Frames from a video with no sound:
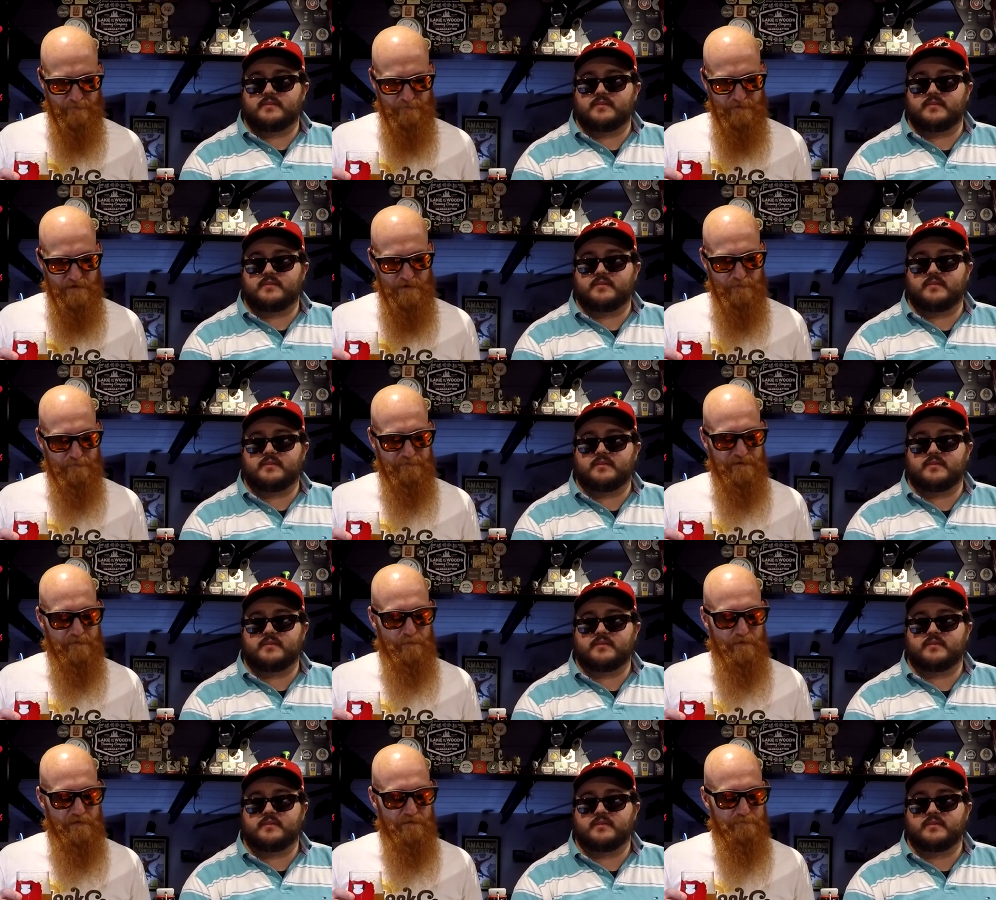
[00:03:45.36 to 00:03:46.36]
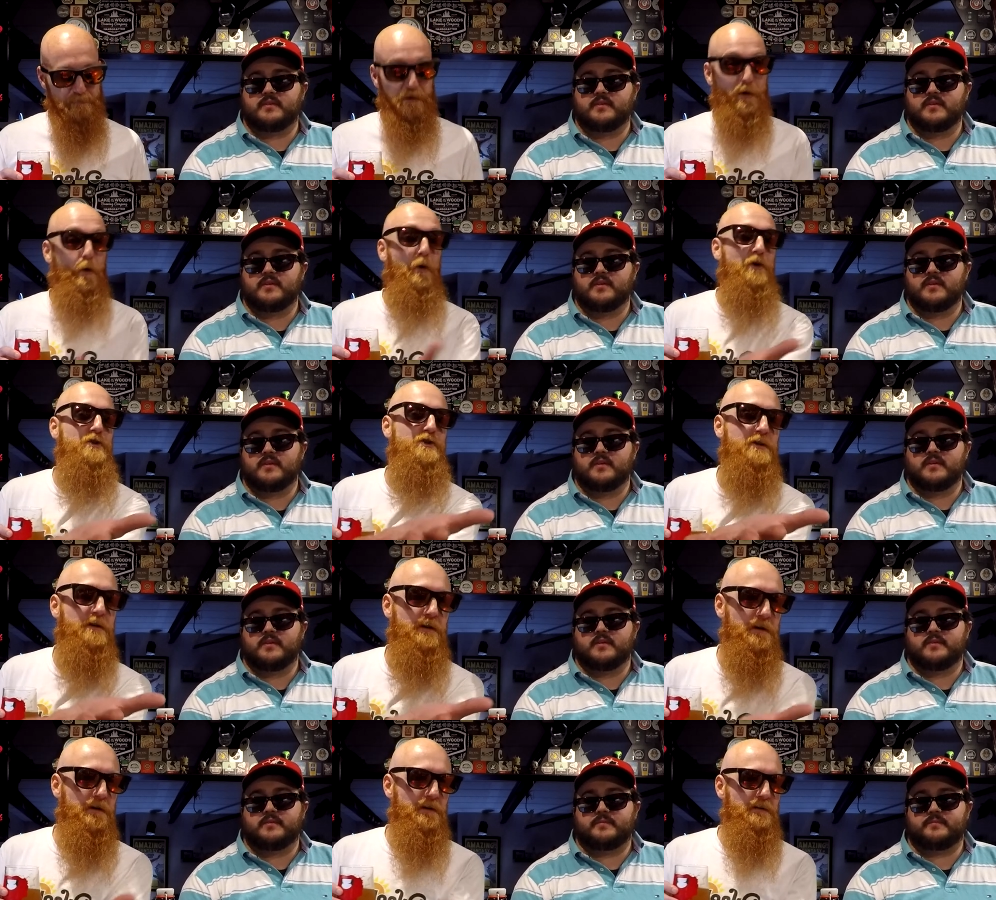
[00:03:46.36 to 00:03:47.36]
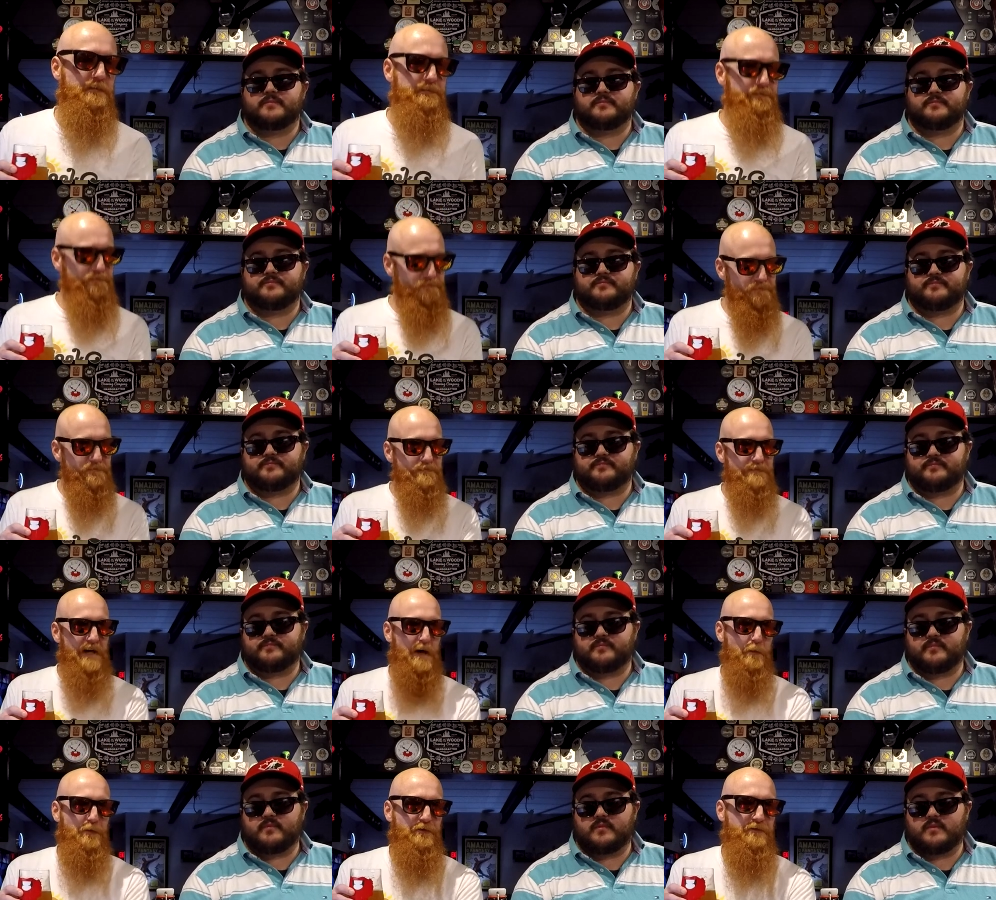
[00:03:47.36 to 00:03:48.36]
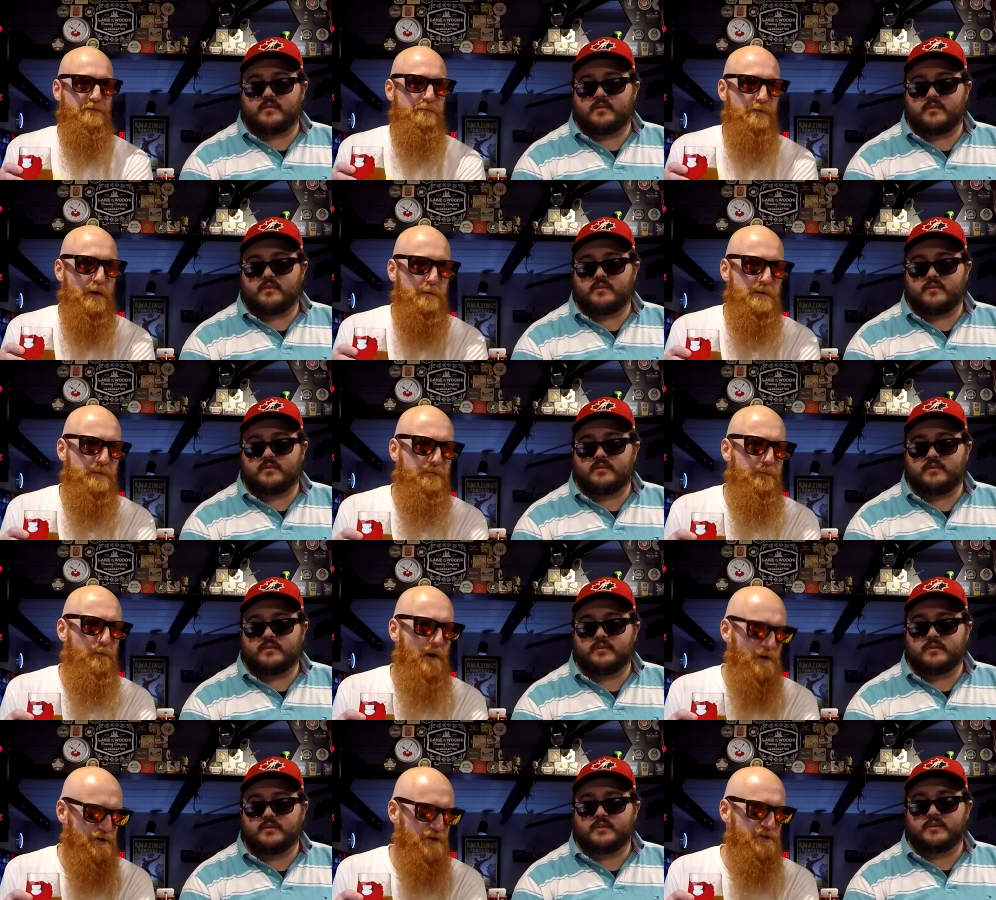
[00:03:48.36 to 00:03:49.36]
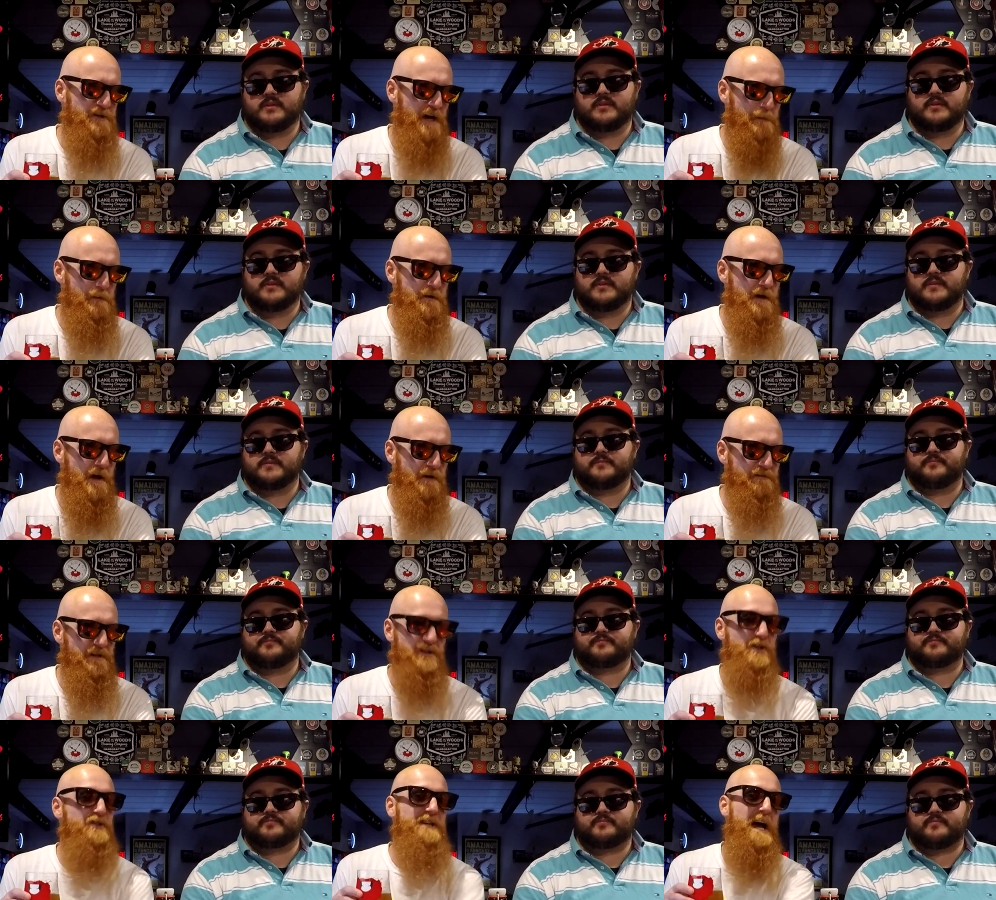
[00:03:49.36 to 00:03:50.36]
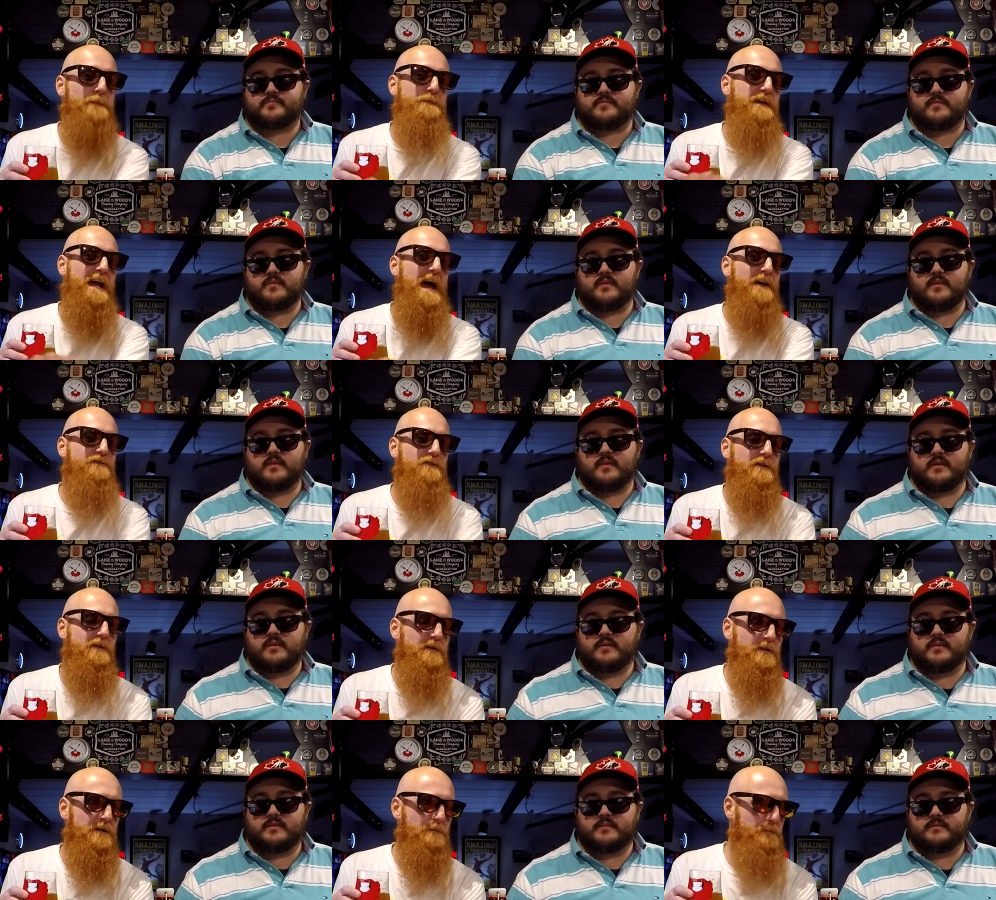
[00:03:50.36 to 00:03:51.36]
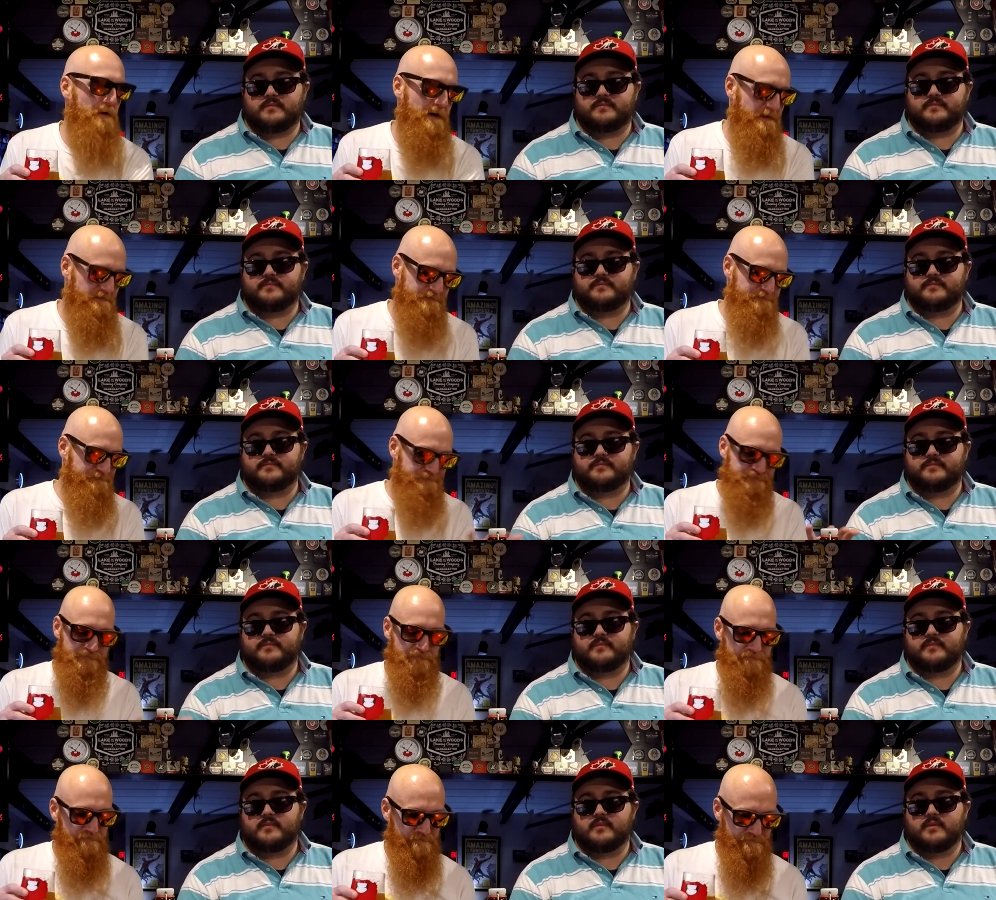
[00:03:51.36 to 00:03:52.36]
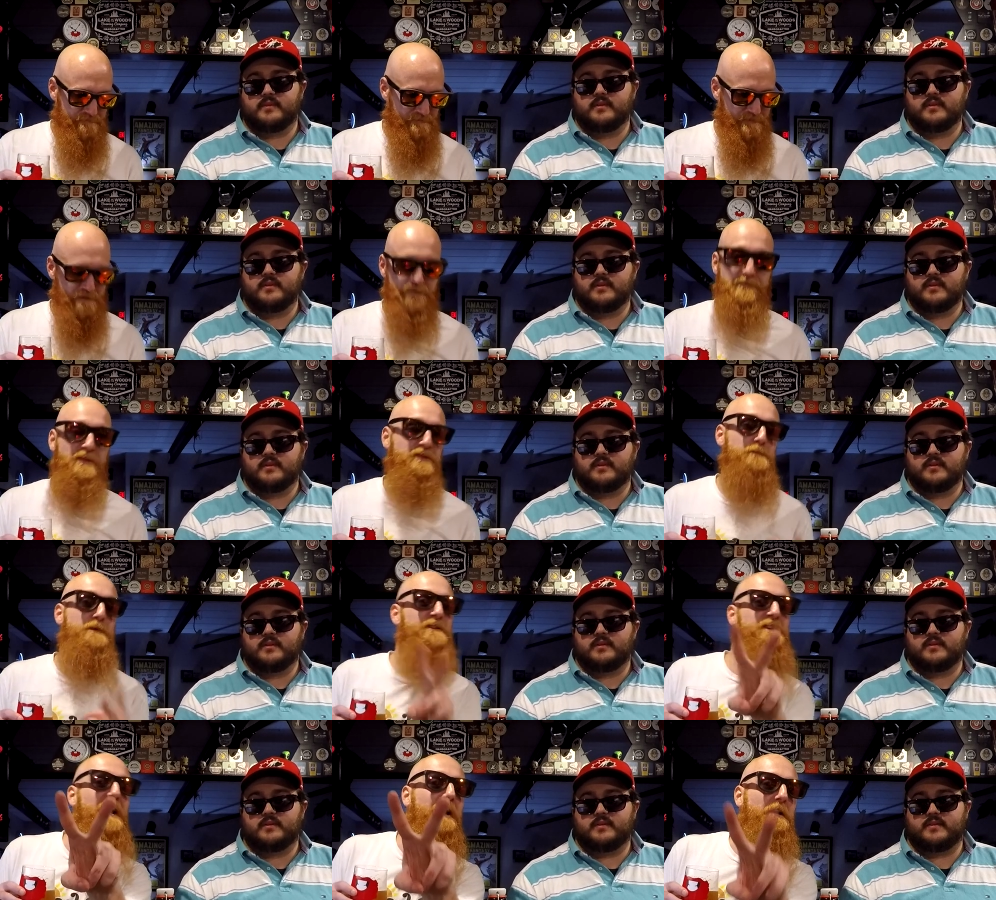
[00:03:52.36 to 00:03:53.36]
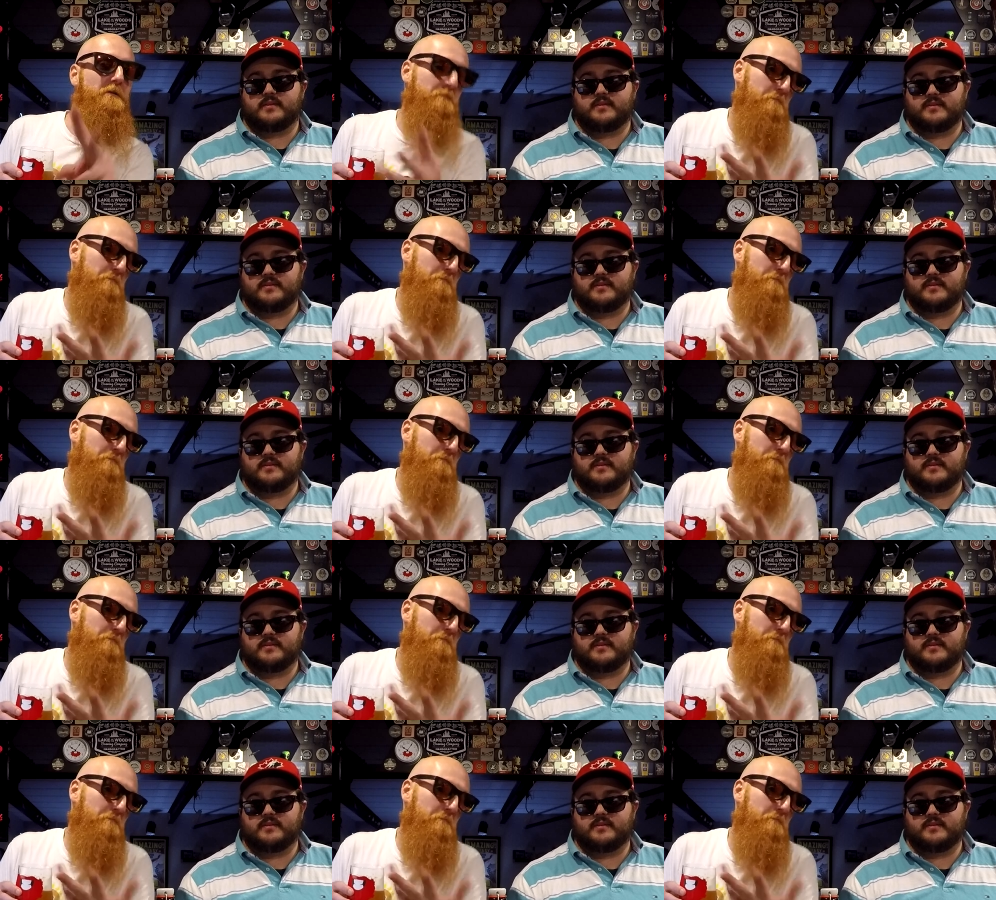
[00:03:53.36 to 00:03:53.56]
Speaker 1: another flavor, blood orange that was probably the freshest IPA because they just tapped the cask. But this would be second.